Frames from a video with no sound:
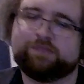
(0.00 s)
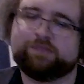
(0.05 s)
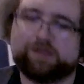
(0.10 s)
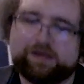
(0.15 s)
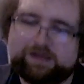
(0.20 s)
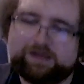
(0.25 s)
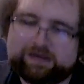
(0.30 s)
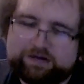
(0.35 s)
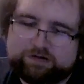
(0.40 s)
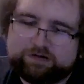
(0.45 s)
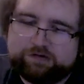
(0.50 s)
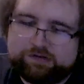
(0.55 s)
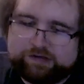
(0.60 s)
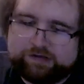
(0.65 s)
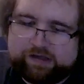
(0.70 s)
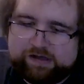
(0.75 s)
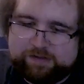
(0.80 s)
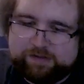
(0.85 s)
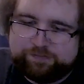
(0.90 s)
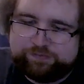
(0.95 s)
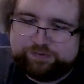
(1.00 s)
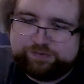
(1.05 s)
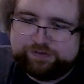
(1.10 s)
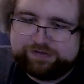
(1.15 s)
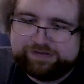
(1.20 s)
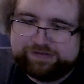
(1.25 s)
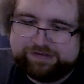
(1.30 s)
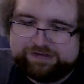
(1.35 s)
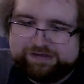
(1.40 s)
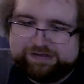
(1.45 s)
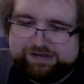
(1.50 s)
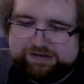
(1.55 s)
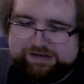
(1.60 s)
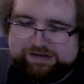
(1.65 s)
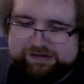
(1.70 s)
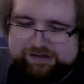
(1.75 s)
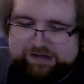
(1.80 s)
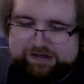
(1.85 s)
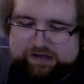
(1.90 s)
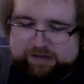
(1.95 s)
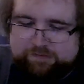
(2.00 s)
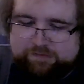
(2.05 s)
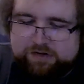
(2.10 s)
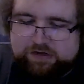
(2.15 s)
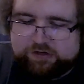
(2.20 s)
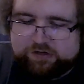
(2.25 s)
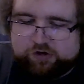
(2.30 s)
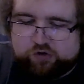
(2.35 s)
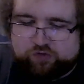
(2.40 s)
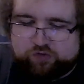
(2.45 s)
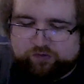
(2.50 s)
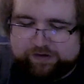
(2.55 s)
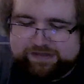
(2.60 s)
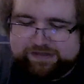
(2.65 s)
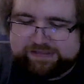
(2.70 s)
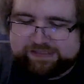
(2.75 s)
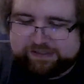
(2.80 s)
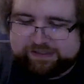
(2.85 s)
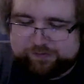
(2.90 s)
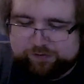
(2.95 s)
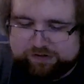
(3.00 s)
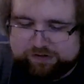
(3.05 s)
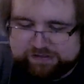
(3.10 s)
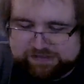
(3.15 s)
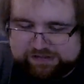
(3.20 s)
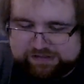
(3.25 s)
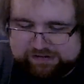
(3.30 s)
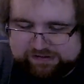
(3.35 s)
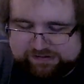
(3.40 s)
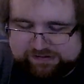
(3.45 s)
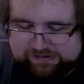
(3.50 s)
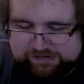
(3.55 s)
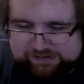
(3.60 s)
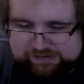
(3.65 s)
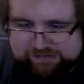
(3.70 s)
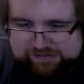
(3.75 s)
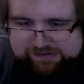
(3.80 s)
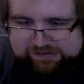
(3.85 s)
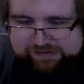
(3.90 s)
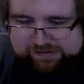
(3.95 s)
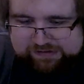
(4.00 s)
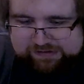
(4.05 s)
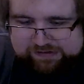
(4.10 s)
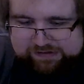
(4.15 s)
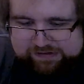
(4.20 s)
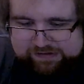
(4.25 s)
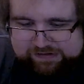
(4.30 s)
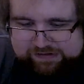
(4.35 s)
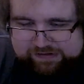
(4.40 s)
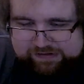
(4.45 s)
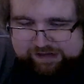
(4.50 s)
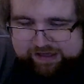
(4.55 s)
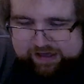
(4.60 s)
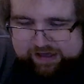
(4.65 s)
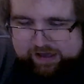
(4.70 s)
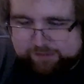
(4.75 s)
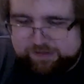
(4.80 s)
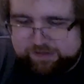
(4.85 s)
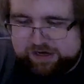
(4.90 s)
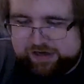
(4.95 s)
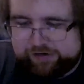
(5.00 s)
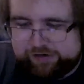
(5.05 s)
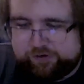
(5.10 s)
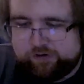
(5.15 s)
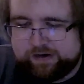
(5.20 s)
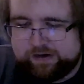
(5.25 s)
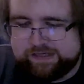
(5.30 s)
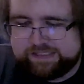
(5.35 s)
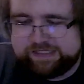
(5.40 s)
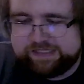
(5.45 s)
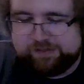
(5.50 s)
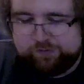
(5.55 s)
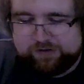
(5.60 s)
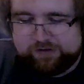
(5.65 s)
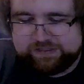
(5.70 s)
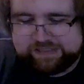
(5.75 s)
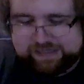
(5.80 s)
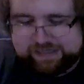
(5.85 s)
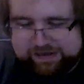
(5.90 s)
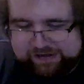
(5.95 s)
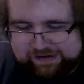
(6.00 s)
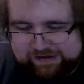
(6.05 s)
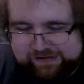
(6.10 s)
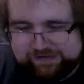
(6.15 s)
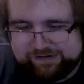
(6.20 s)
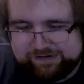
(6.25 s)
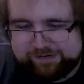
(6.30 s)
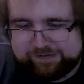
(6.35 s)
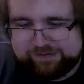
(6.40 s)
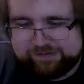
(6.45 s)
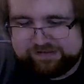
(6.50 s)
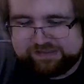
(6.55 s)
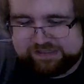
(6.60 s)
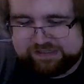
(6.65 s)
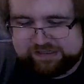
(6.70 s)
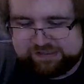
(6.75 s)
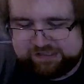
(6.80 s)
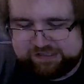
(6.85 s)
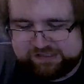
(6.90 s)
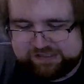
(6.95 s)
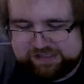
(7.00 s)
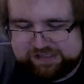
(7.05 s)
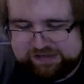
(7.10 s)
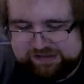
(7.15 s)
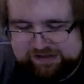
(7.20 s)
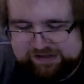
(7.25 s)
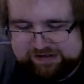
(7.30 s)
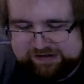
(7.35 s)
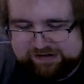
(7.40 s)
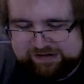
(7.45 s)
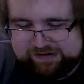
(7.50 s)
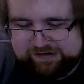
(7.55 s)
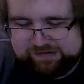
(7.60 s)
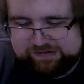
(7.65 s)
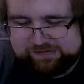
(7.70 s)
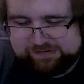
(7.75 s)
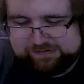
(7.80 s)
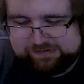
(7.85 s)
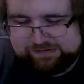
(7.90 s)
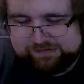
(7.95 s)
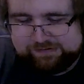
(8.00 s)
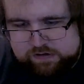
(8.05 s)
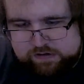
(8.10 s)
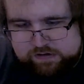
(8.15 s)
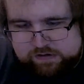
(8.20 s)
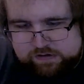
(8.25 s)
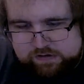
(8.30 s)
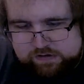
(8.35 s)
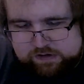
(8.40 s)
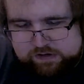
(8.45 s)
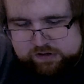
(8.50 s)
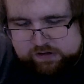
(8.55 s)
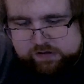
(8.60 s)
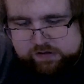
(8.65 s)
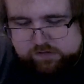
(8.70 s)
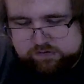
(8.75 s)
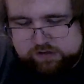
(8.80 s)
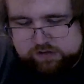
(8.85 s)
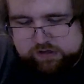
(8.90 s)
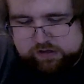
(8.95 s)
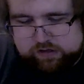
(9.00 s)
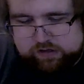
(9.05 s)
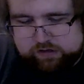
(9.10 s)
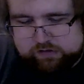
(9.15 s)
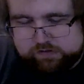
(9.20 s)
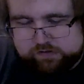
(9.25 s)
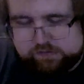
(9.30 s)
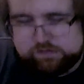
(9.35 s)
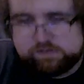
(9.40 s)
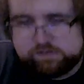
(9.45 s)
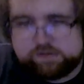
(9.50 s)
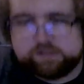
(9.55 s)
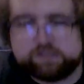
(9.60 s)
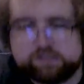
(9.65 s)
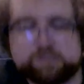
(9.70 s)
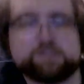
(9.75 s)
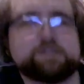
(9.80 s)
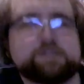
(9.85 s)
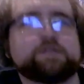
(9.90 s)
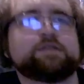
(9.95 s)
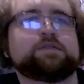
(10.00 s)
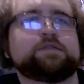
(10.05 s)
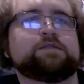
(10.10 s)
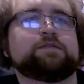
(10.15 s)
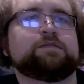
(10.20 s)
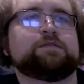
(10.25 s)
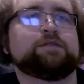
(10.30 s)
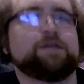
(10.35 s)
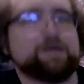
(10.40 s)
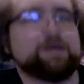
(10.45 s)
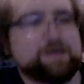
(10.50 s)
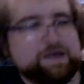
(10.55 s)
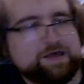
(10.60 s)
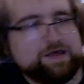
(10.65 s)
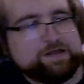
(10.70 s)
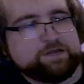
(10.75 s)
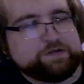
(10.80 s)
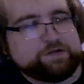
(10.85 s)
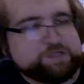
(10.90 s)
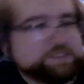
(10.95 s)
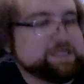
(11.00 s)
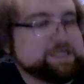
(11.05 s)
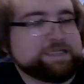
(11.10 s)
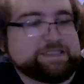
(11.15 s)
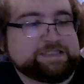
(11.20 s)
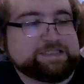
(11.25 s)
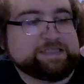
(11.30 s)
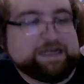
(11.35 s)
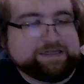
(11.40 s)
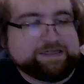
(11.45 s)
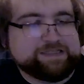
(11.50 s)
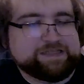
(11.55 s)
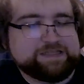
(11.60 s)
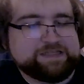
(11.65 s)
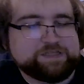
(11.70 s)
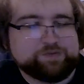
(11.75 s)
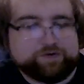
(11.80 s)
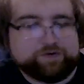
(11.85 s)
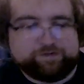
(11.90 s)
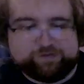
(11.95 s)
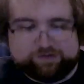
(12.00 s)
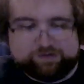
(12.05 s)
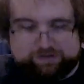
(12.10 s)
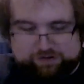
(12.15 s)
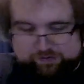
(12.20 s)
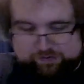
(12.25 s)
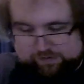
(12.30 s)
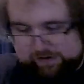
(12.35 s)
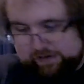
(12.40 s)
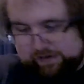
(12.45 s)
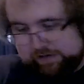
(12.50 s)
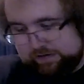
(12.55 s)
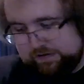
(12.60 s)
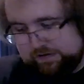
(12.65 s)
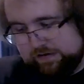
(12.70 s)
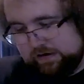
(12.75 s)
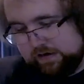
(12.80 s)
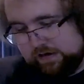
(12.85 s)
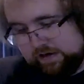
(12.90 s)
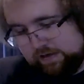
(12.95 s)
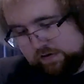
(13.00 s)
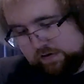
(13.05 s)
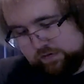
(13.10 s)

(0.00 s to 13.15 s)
Now I gotta look up. I'm not crazy, was I? I'm not crazy, was I? Did I just say that? Okay. So this is just... They're just gonna stick to this one for a little while. Alright,